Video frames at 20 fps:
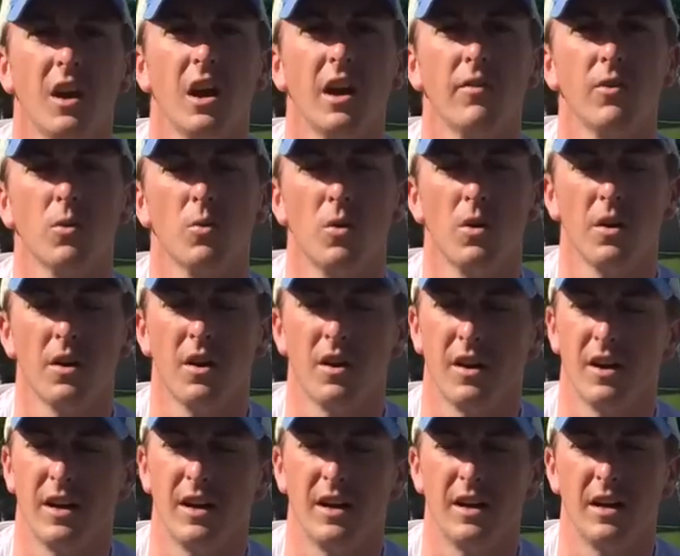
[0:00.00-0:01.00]
Hey everyone,
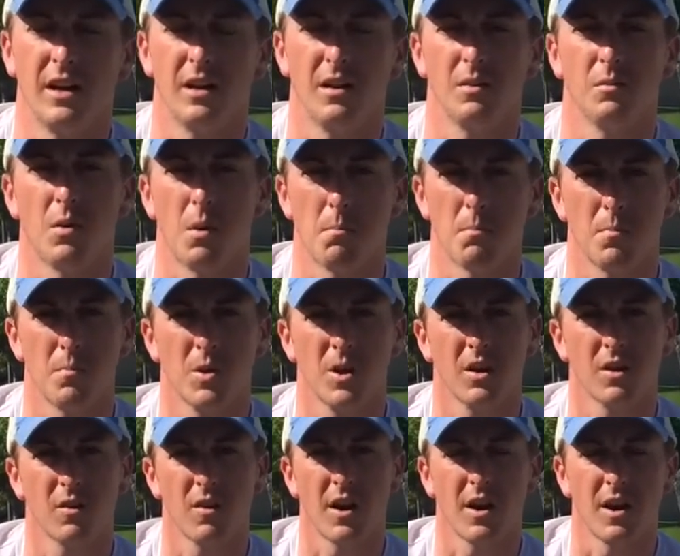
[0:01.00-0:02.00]
I'm
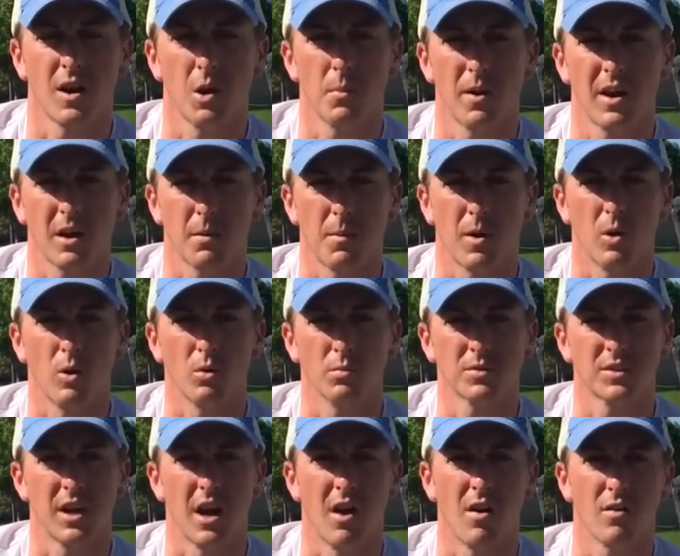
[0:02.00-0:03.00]
here right now back in my
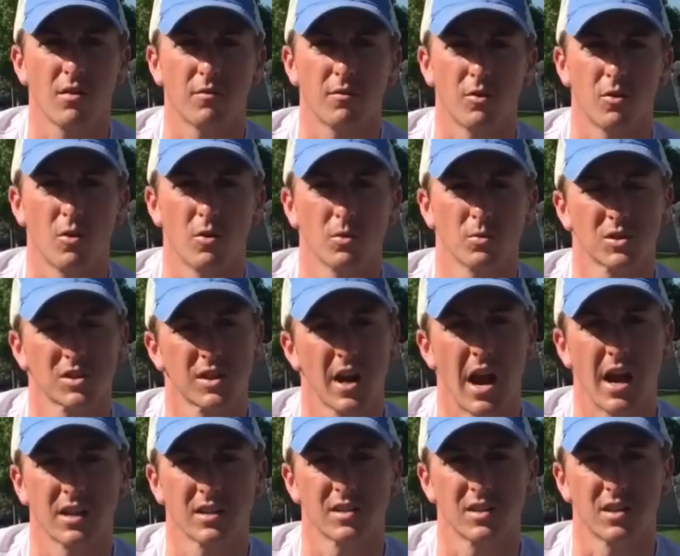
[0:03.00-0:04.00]
hometown of Verona,
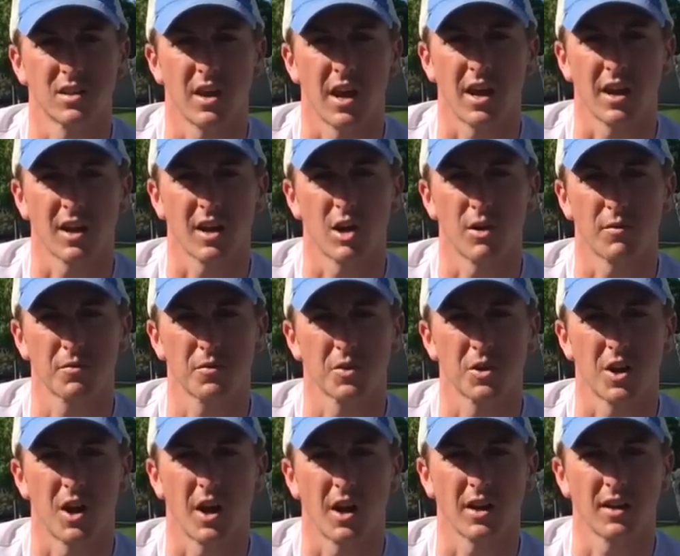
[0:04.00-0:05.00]
Wisconsin, hanging out for
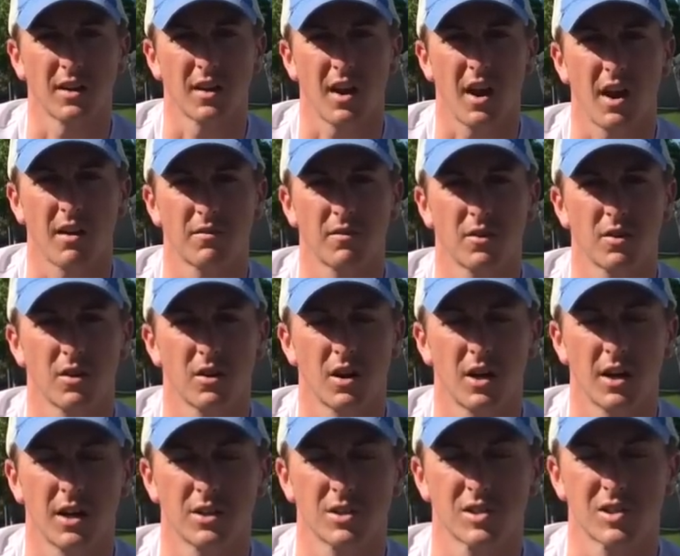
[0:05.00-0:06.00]
the night
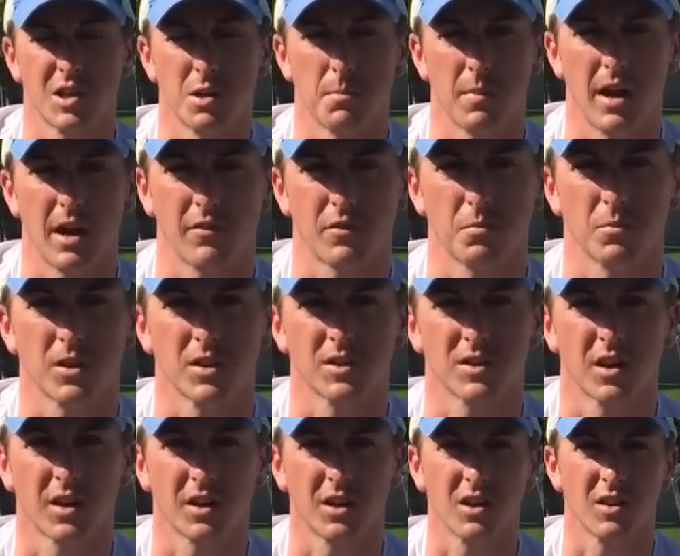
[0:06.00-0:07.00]
after just getting back from
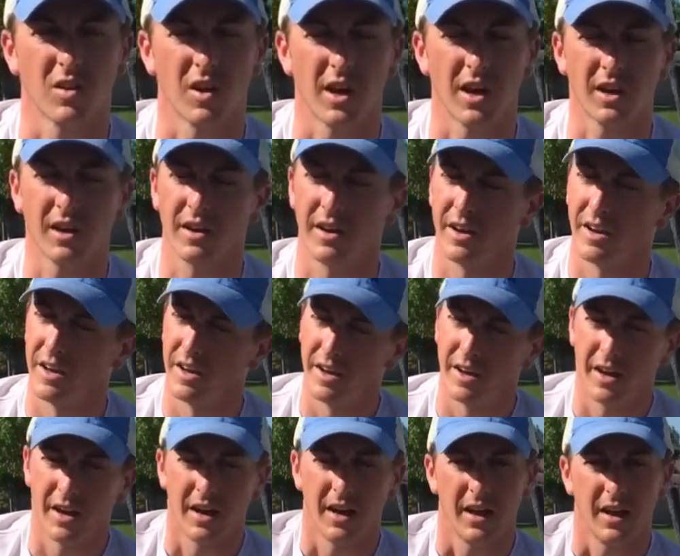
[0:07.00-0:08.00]
Kentucky Lake.
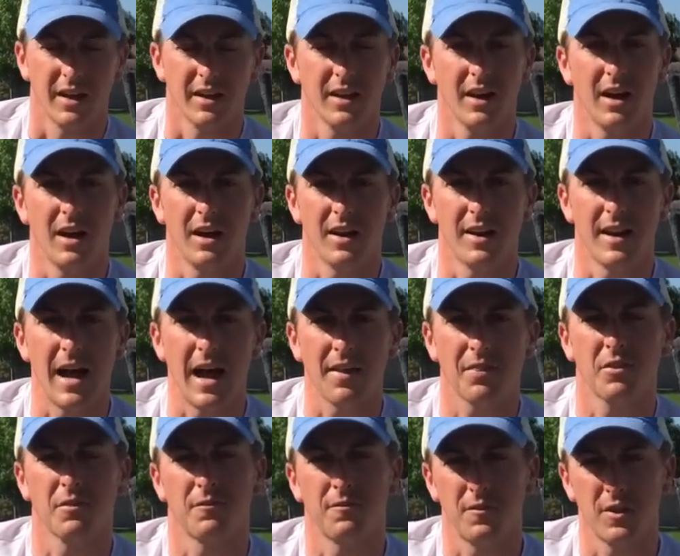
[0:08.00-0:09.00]

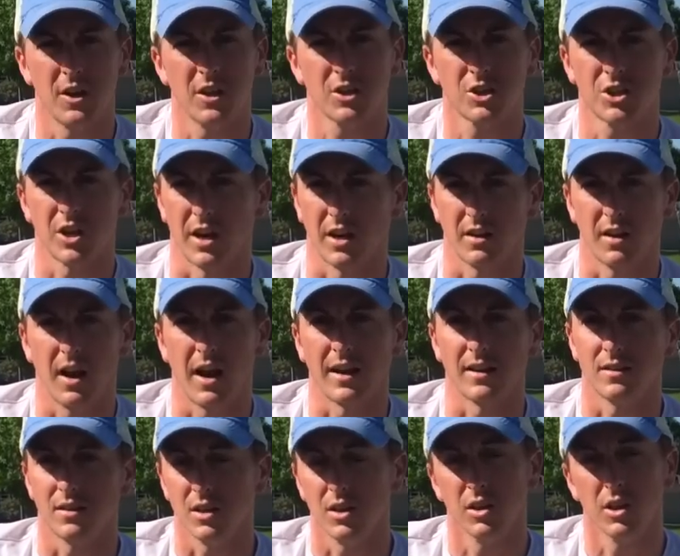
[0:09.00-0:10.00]
Not the finish I
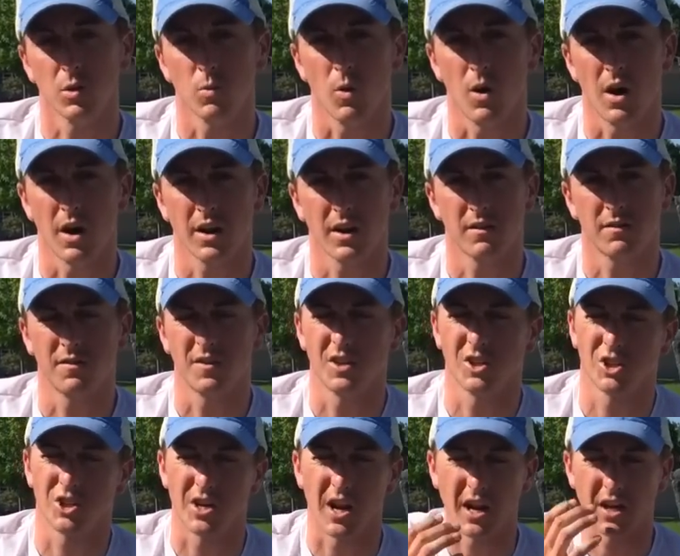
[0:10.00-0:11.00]
ideally wanted.
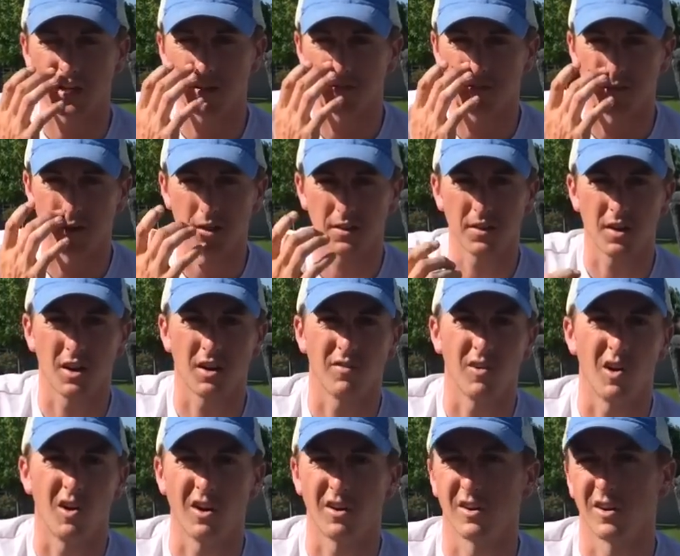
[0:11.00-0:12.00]
Finished 95th out of
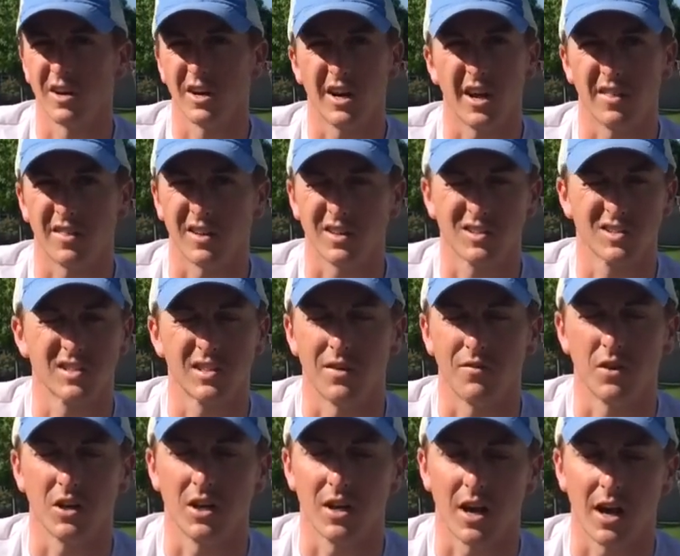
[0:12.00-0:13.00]
100, I think
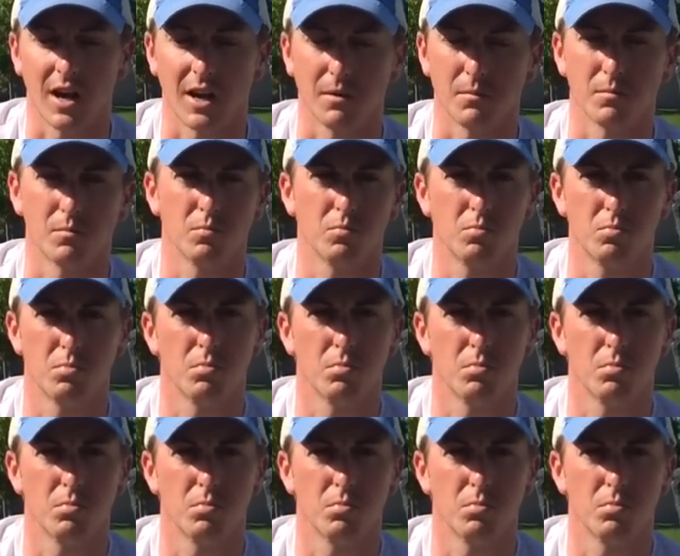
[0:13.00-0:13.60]
79,